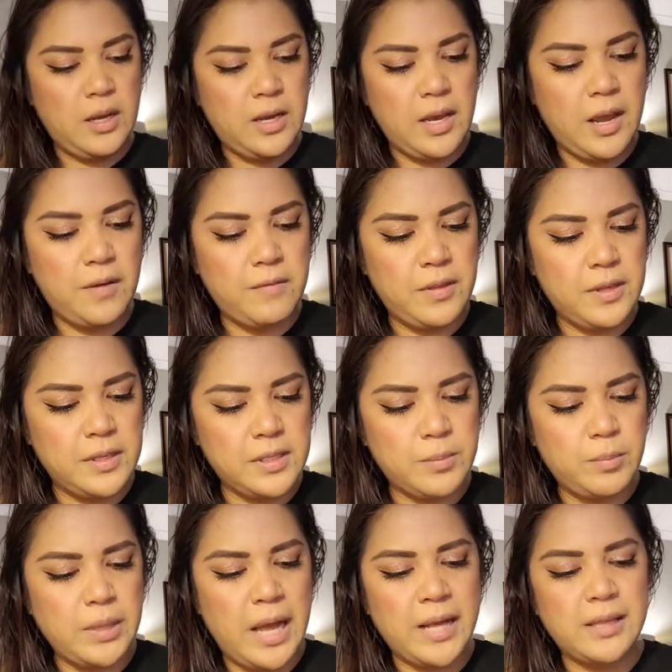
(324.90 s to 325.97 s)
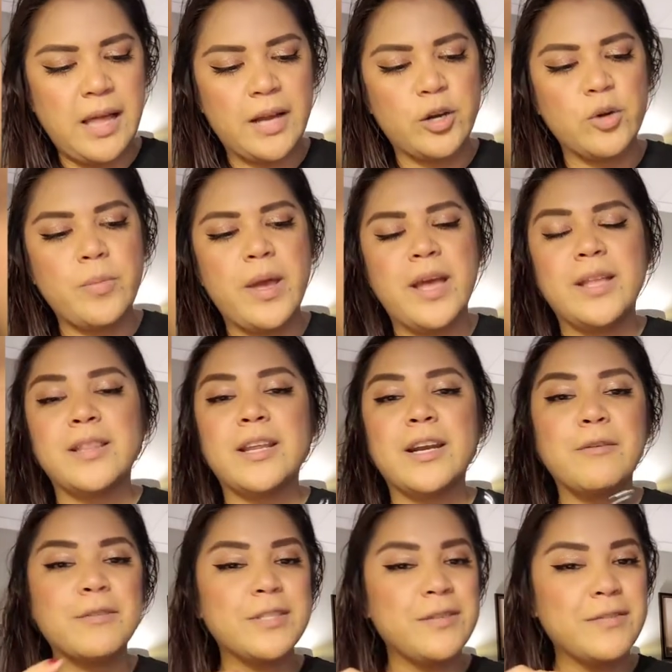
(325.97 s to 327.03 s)
I have this black lacquer pen that I
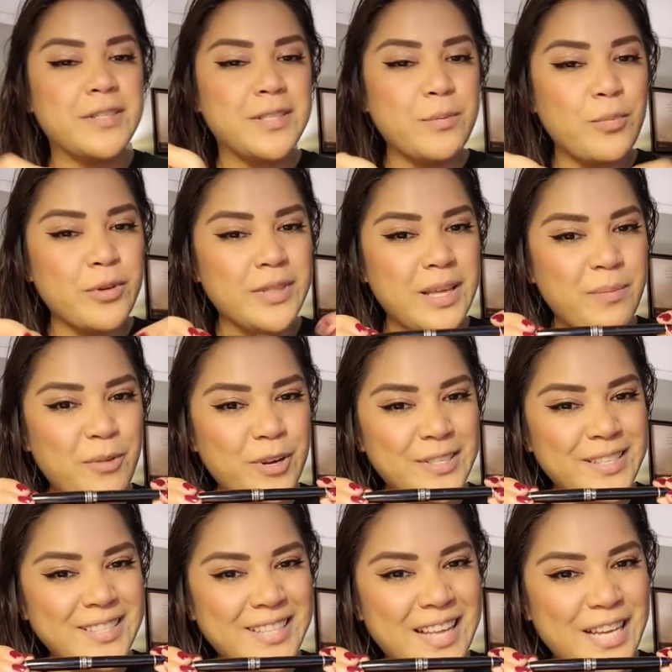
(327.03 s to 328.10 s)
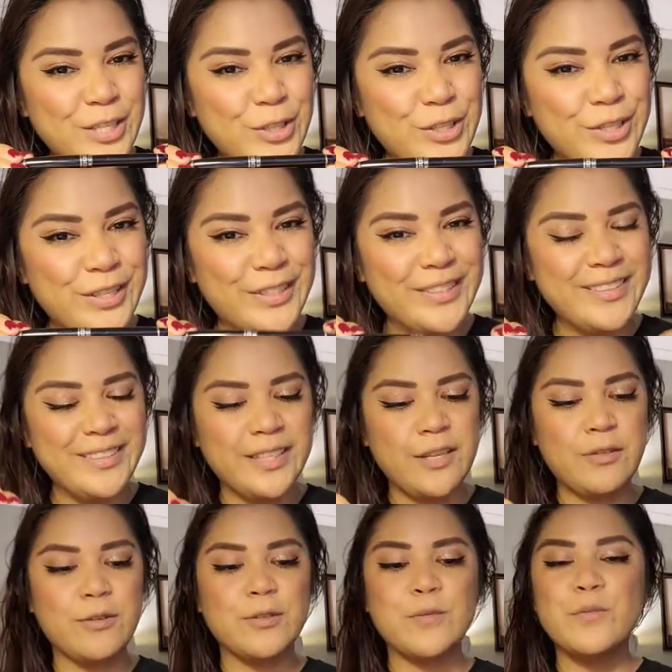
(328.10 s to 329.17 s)
received as a birthday present last year.
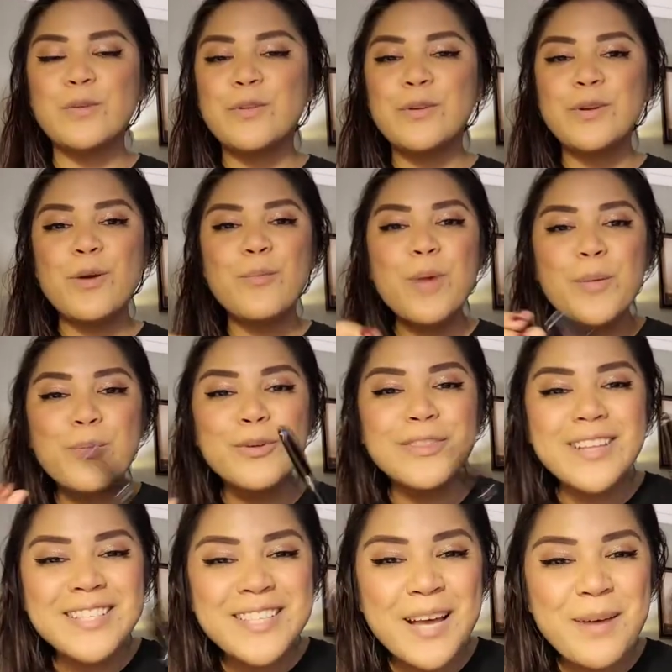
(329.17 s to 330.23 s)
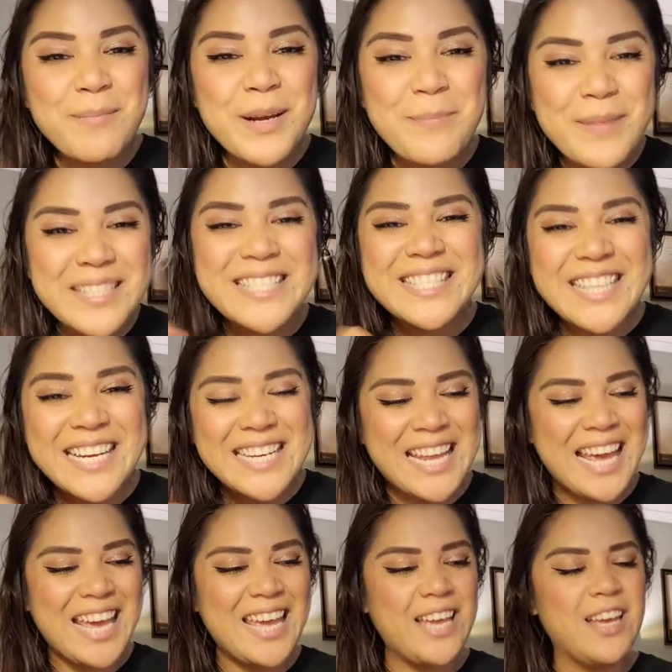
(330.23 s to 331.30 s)
And those of you that know, my birthday's coming up on
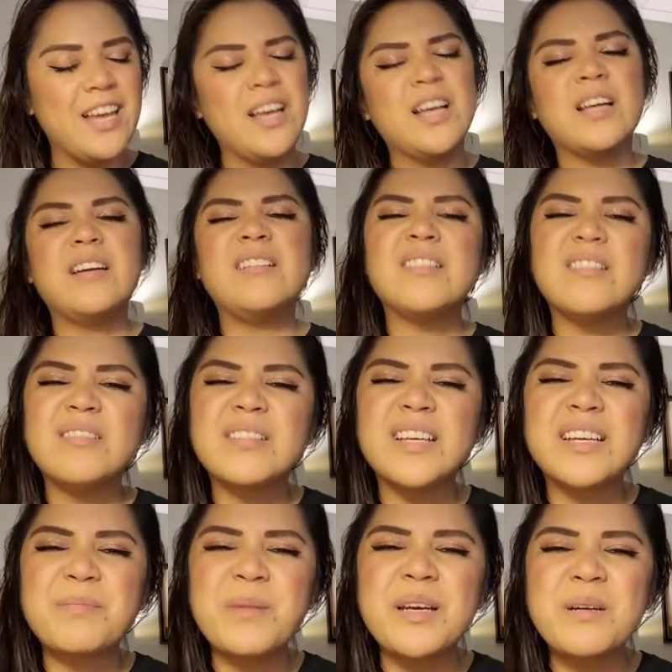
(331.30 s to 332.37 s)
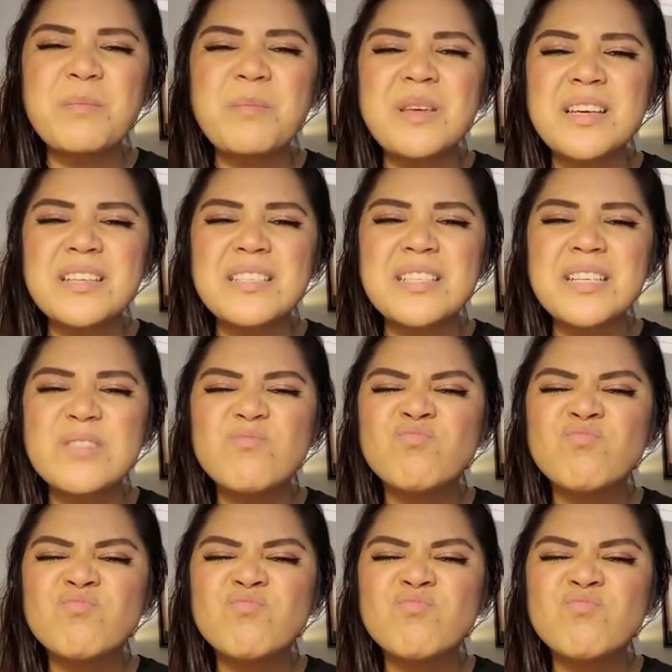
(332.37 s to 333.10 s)
Sunday. I don't know, like I'm kind of mixed.